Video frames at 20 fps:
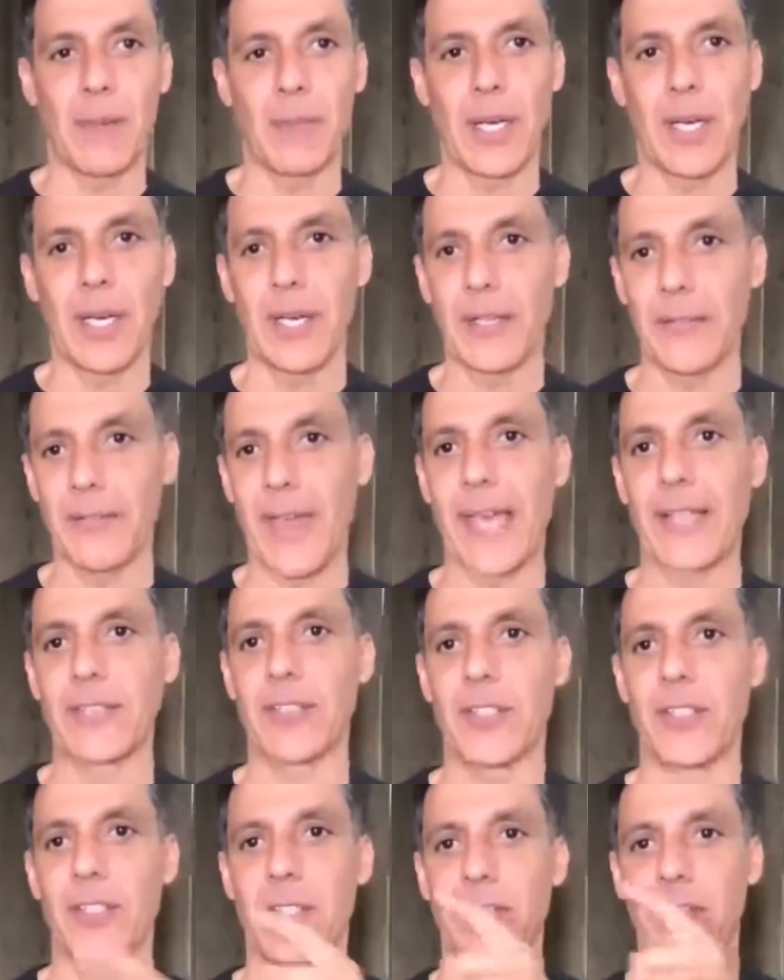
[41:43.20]

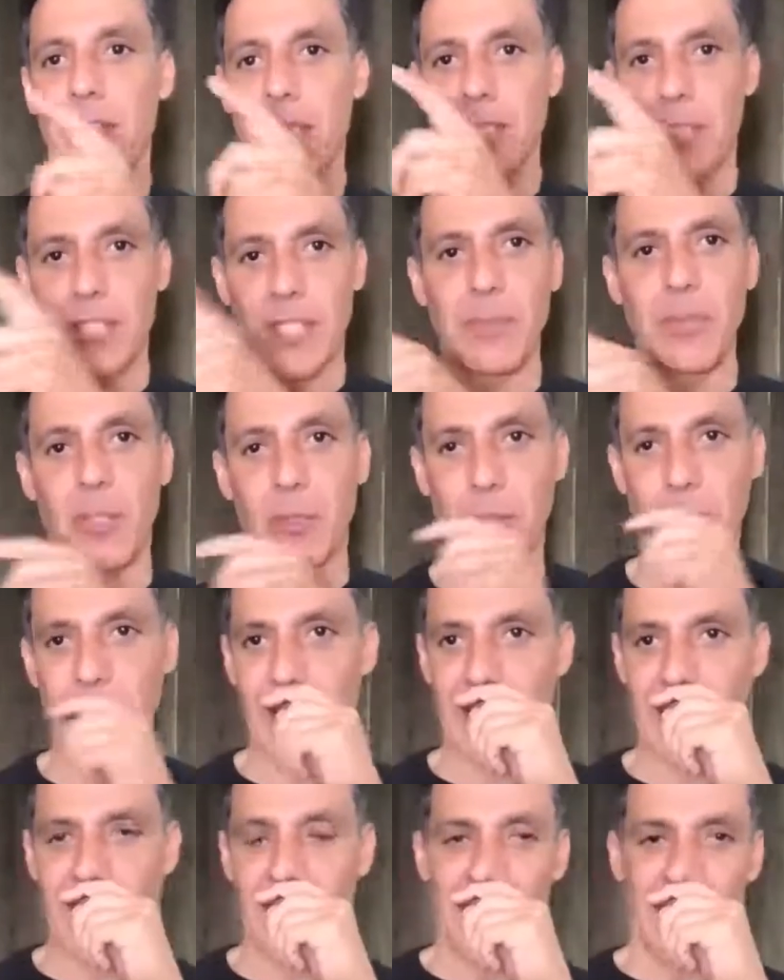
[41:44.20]
advances in deep
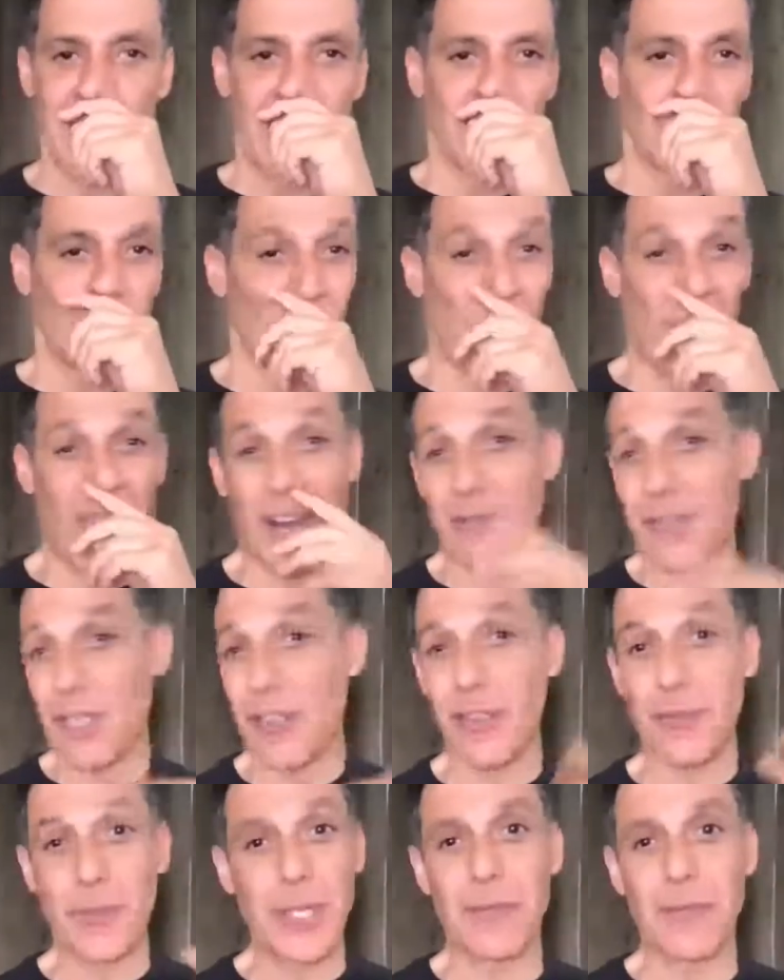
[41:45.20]
learning. So every
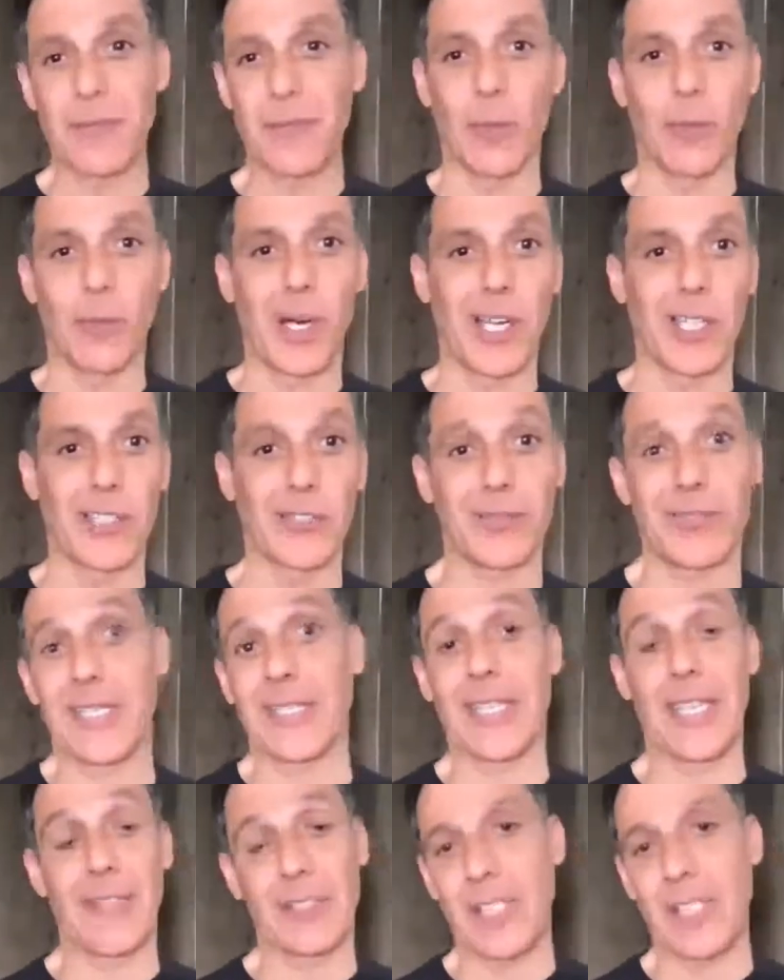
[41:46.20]
3 to 4 months,
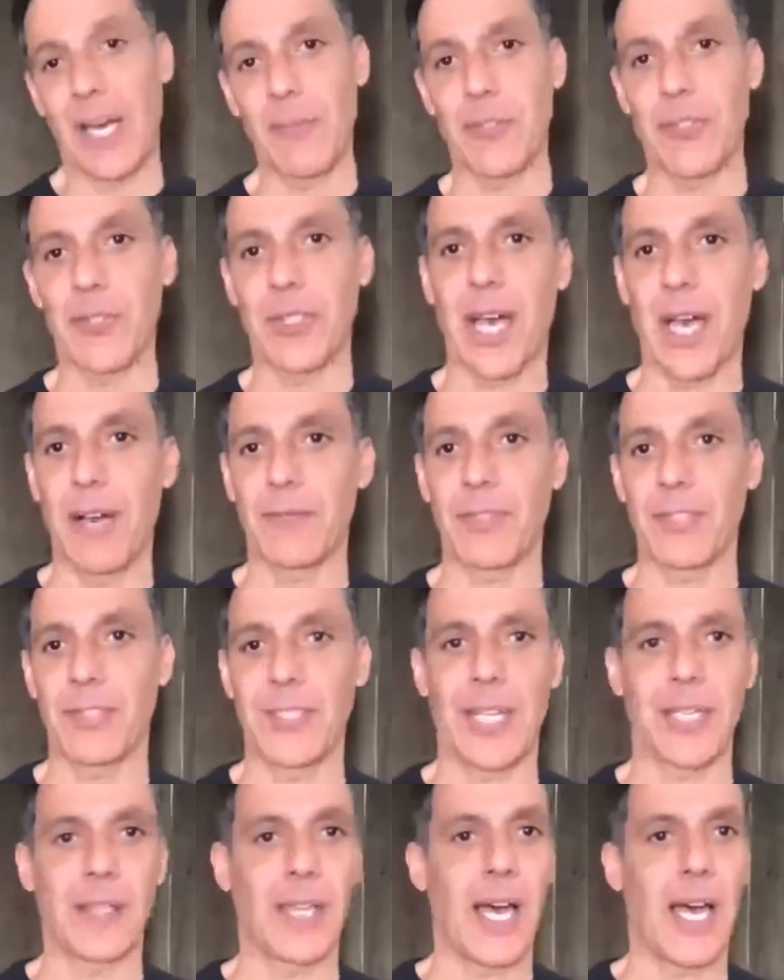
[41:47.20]
frankly, every time there's a conference
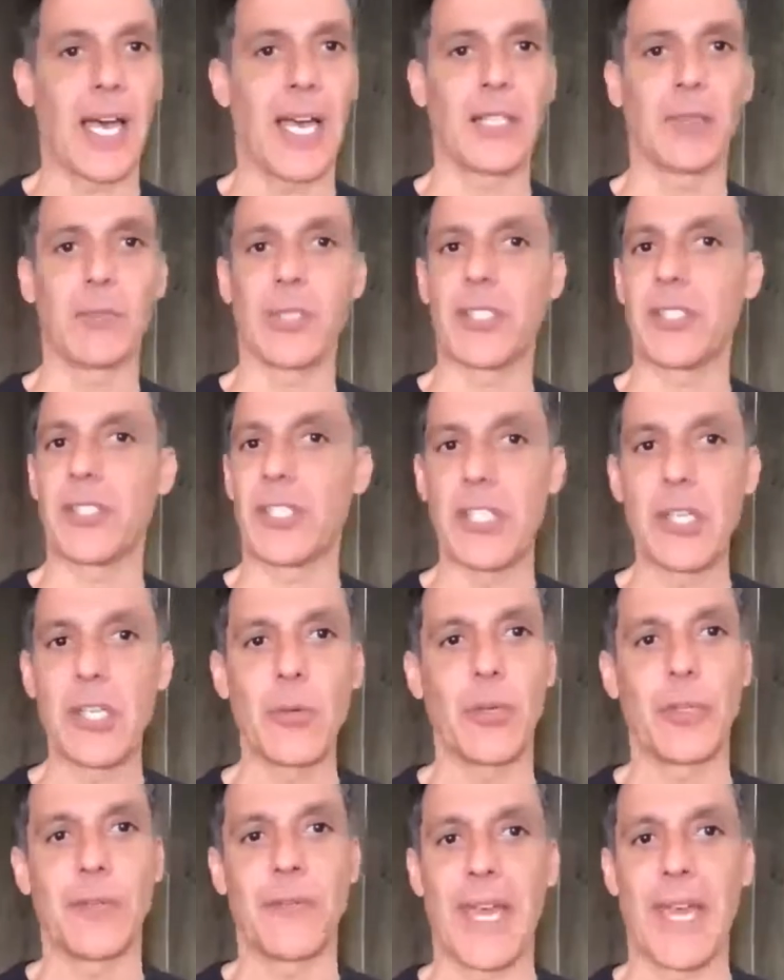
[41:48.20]
deadline, we see
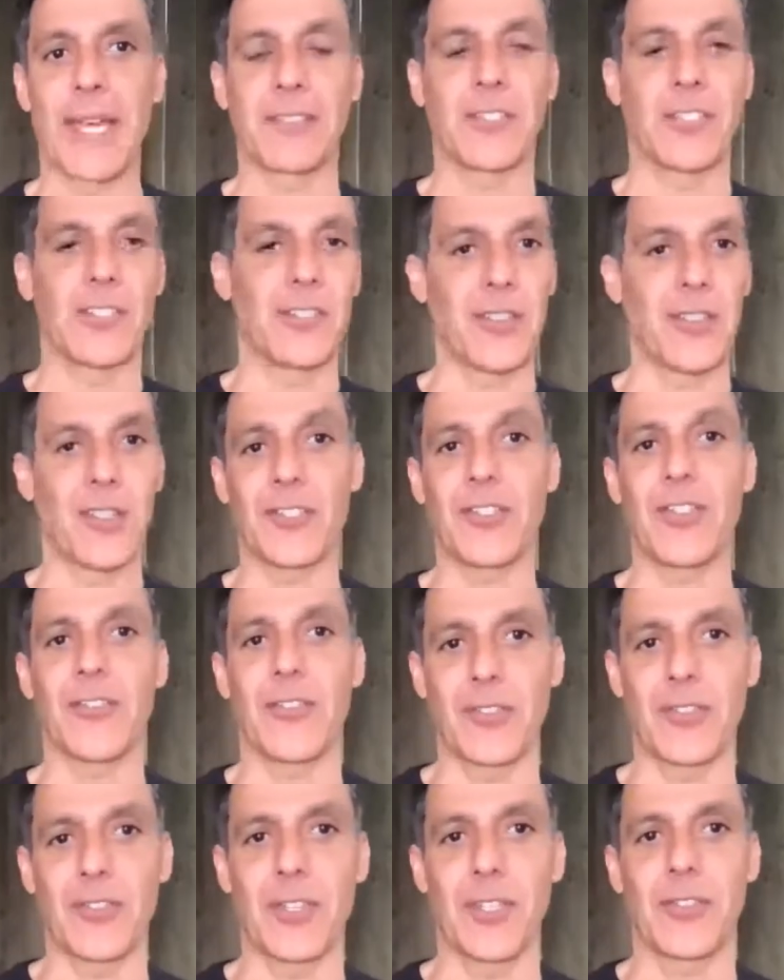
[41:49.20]
new advances in the
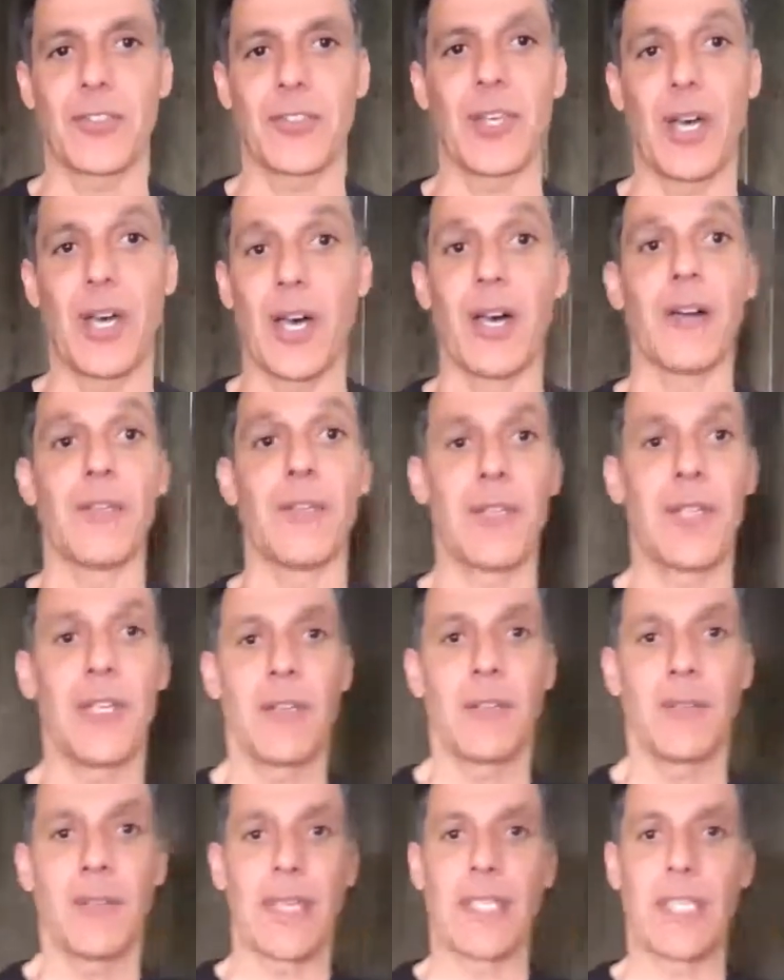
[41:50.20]
synthesis of
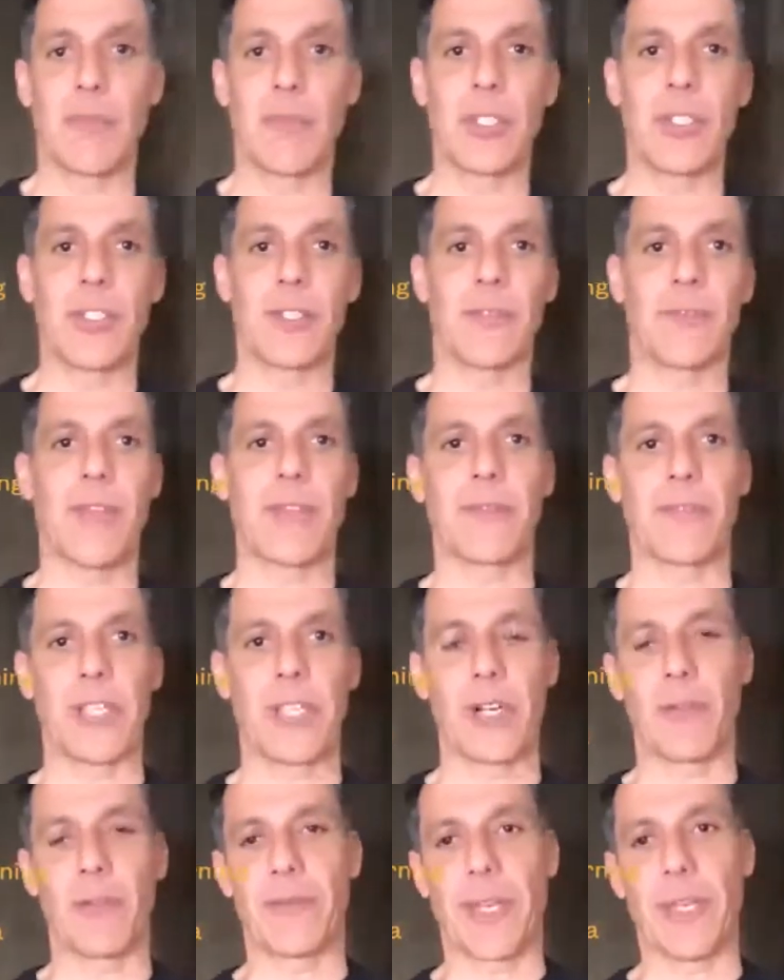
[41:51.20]
fake images, fake
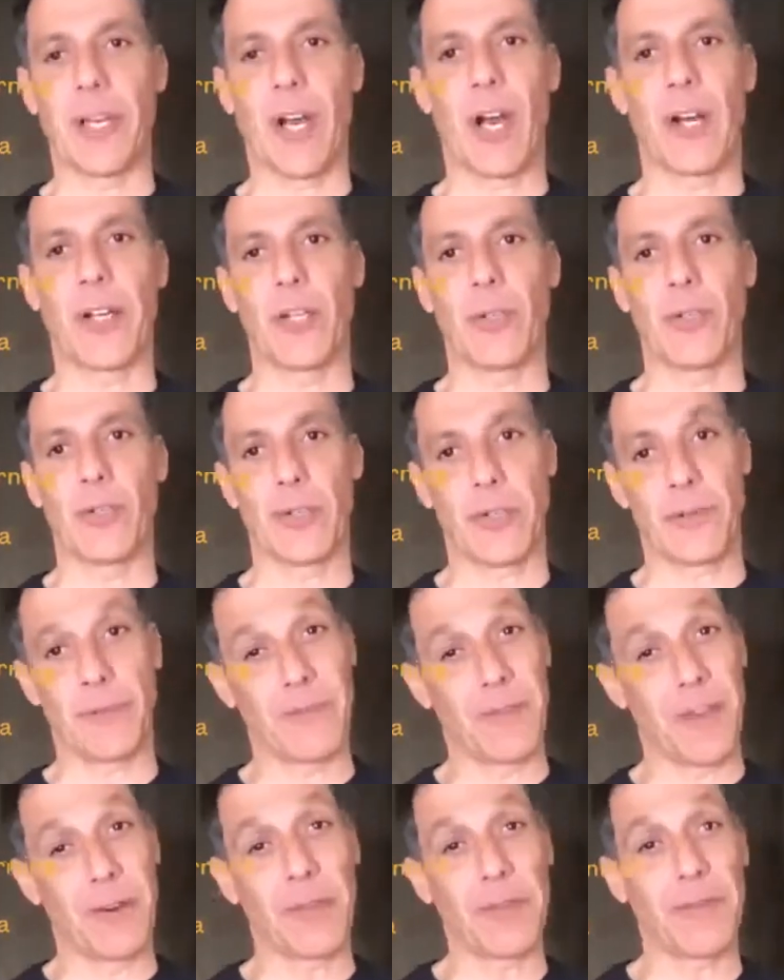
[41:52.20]
video, fake audio. So it's a
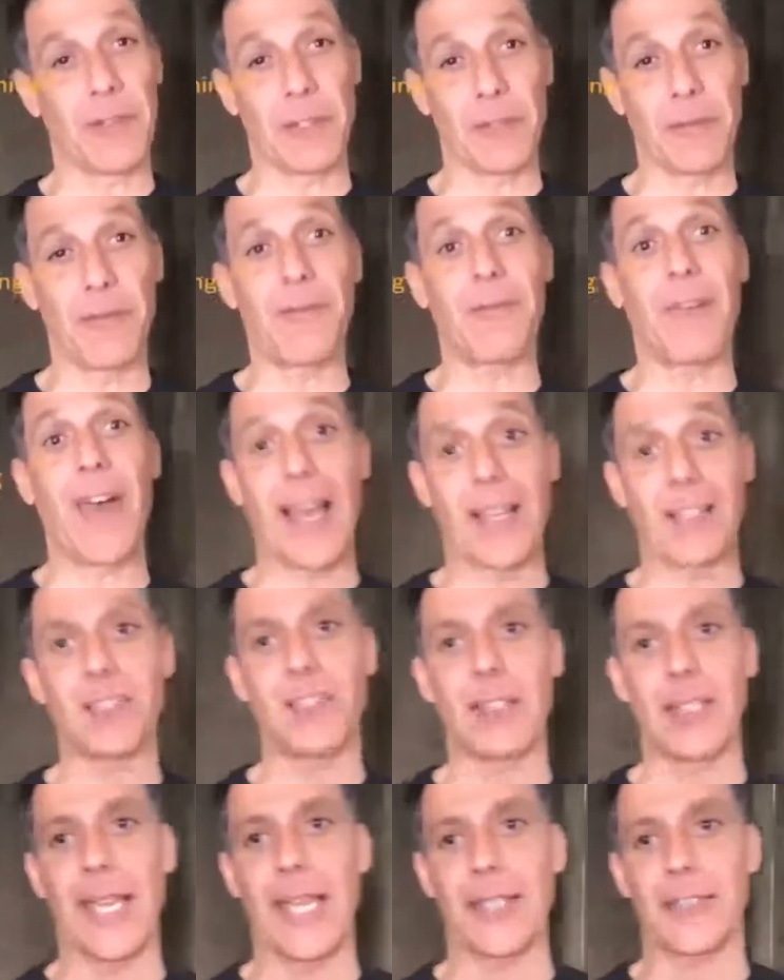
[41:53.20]
very, very
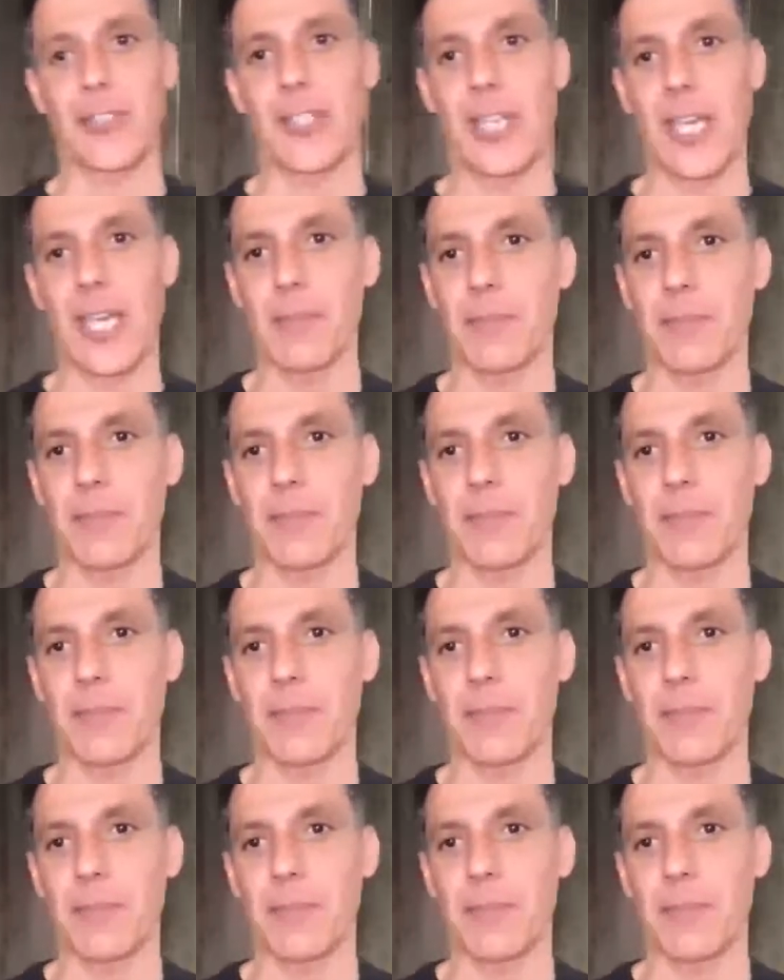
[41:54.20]
fast landscape.